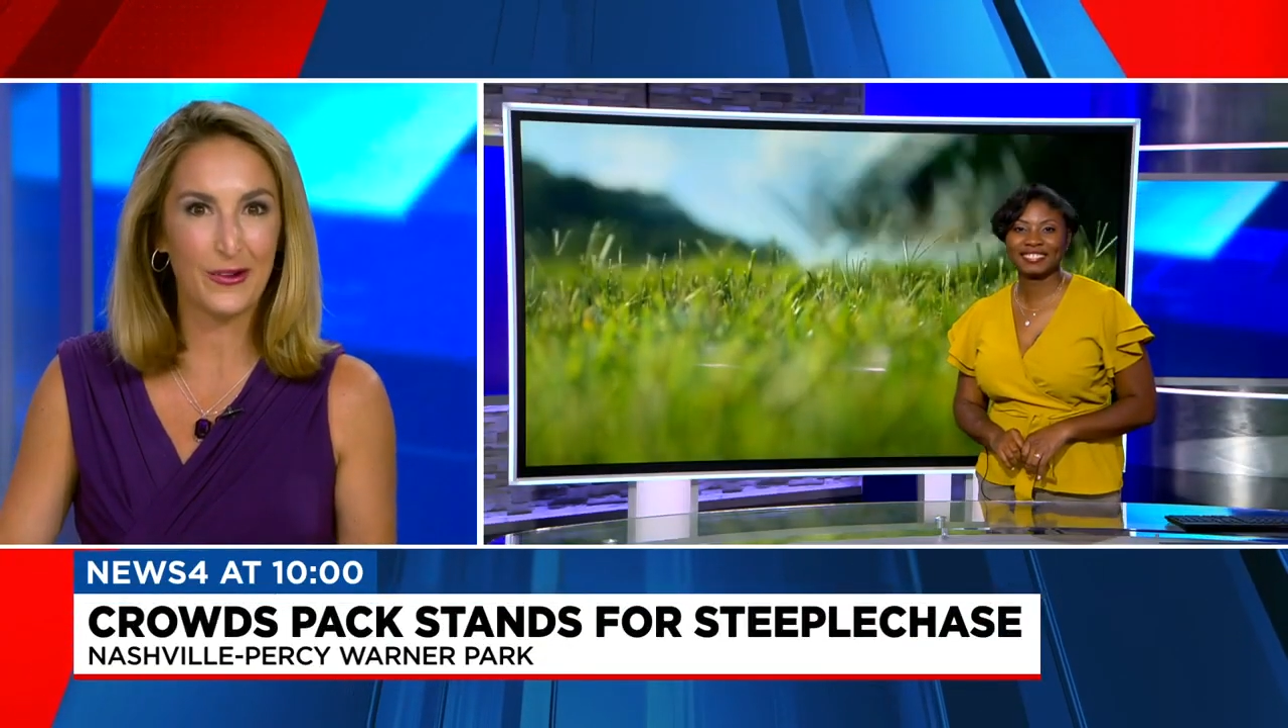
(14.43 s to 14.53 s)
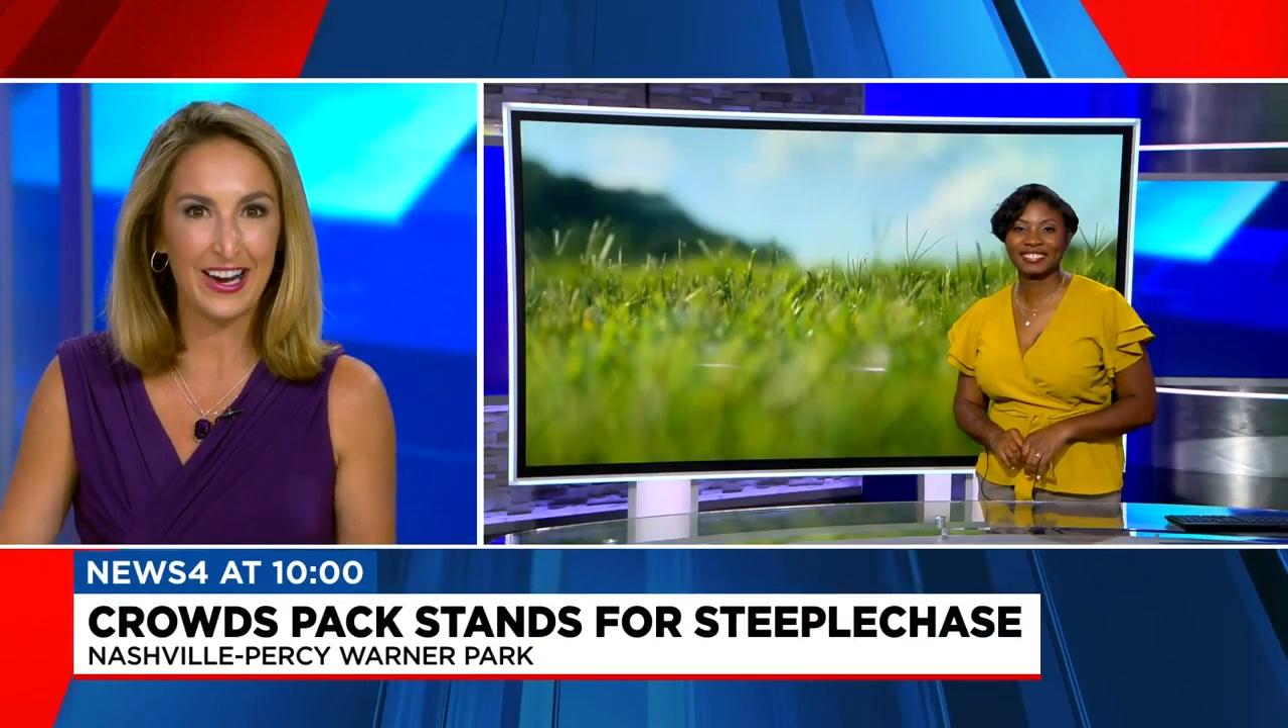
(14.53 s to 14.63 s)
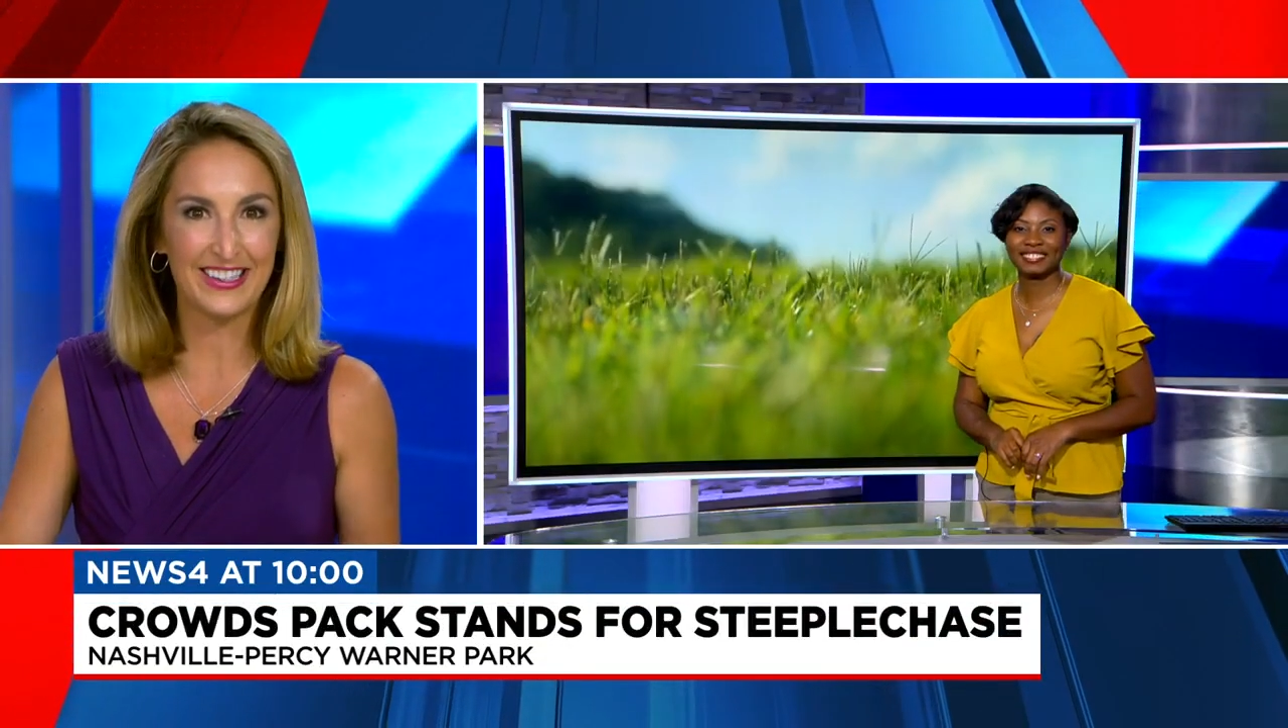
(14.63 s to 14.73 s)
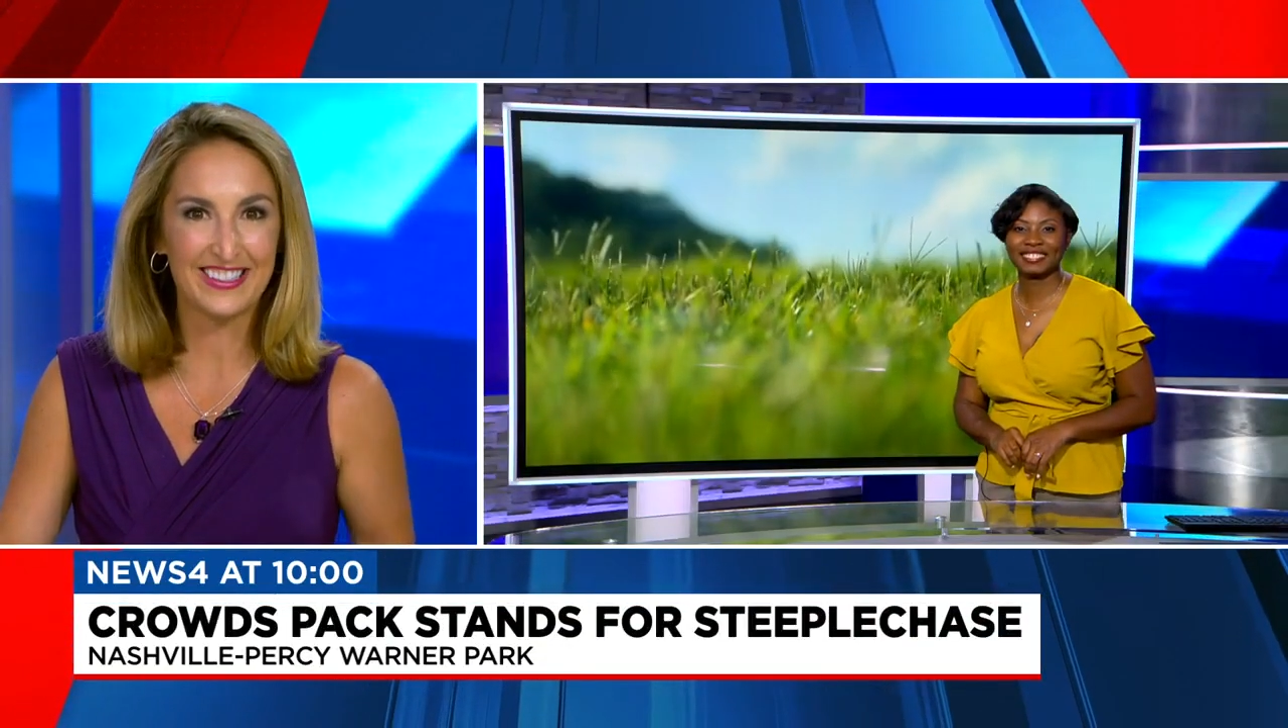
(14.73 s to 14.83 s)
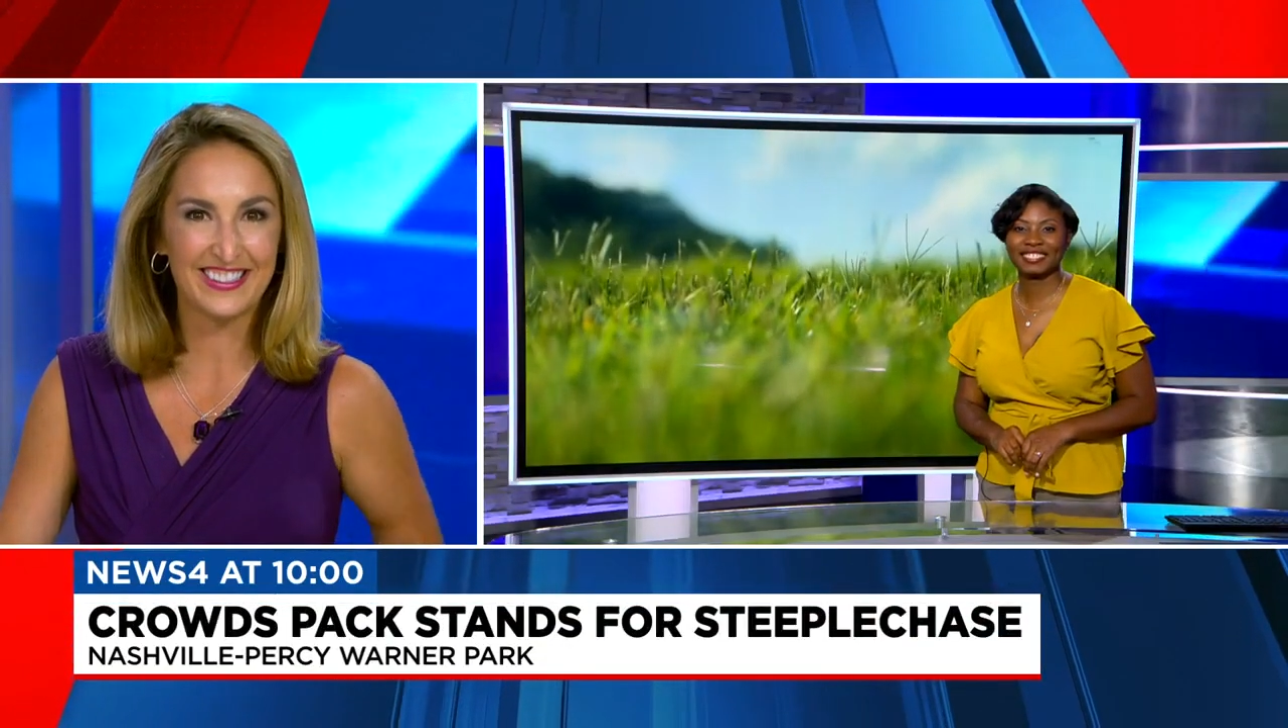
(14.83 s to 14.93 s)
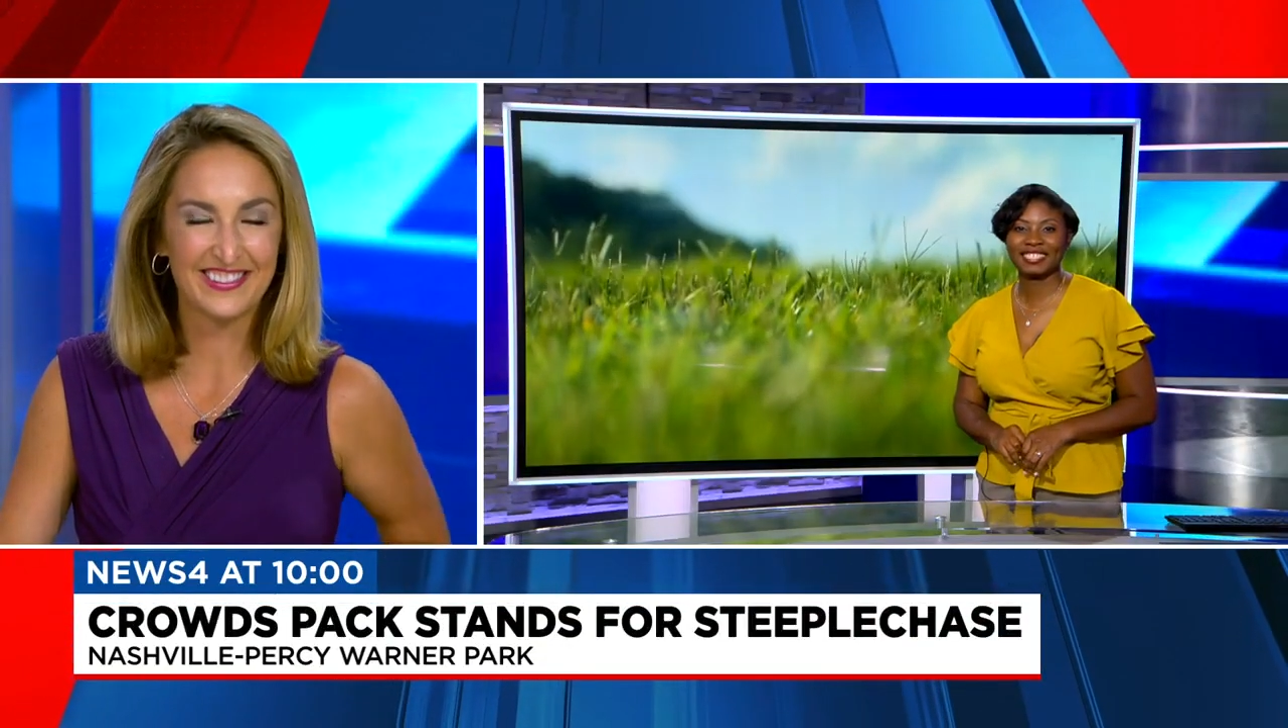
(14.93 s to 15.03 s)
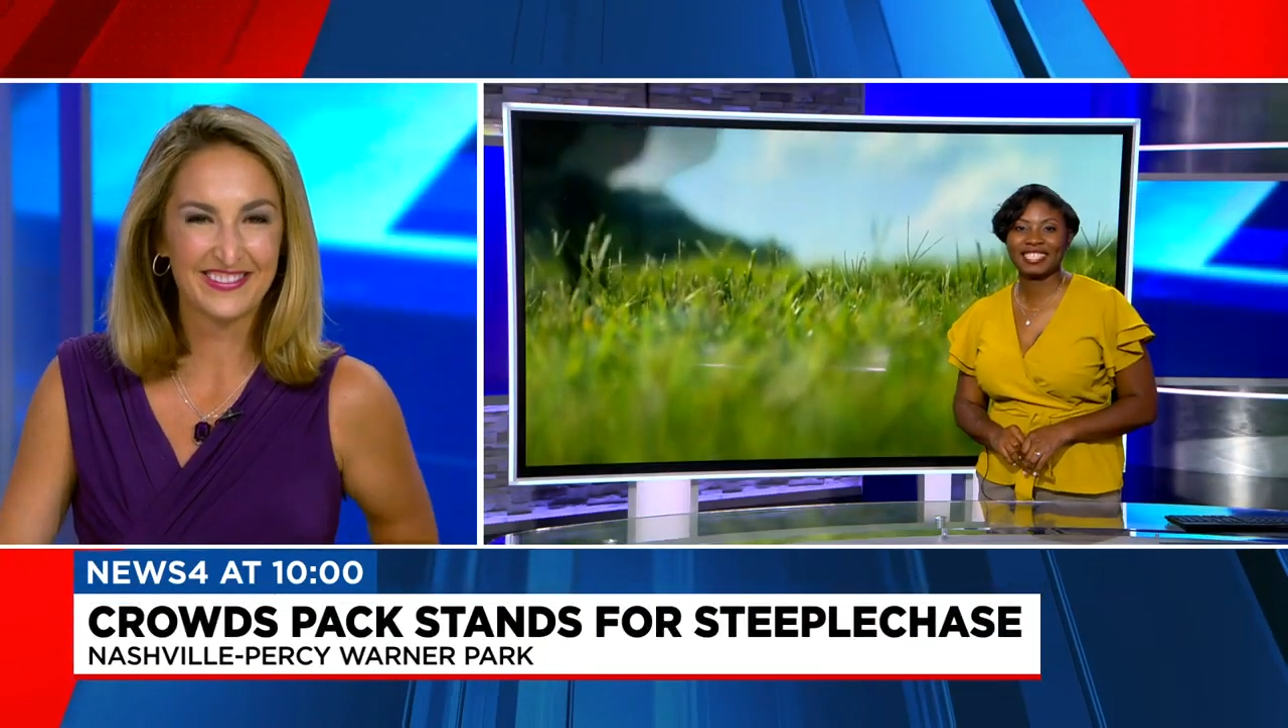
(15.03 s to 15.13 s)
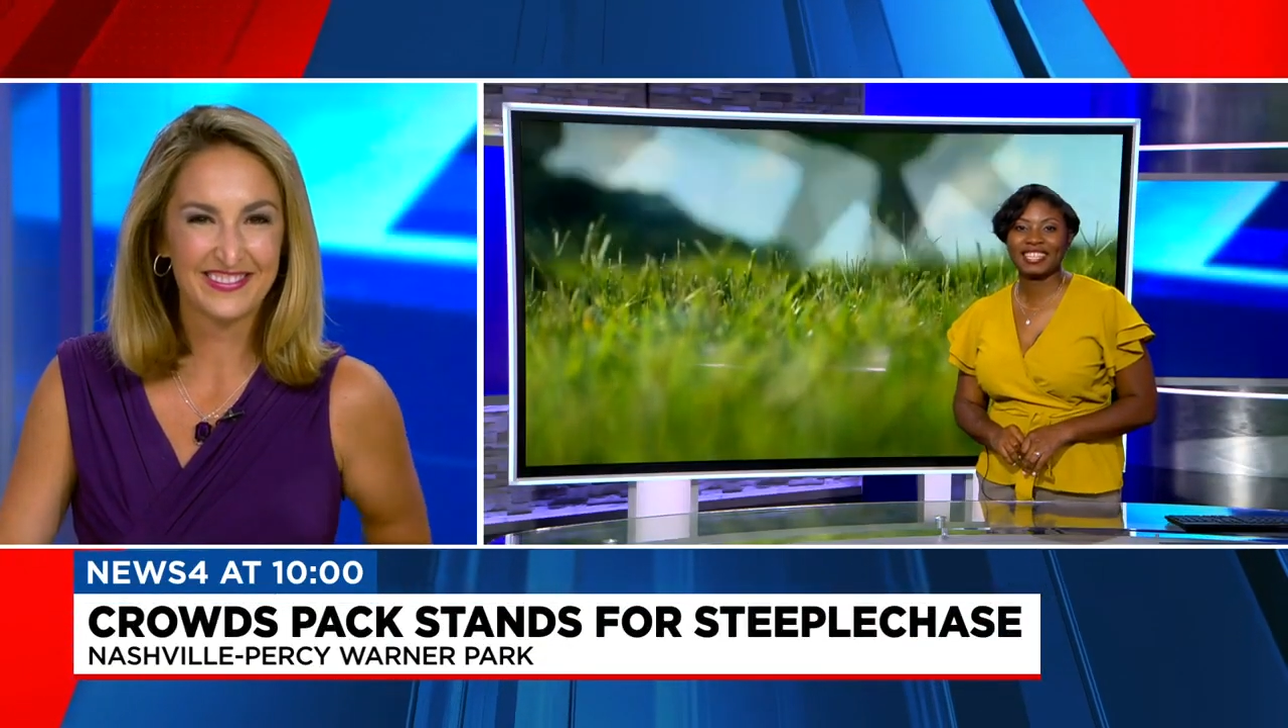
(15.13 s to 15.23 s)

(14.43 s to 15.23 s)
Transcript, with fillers: race?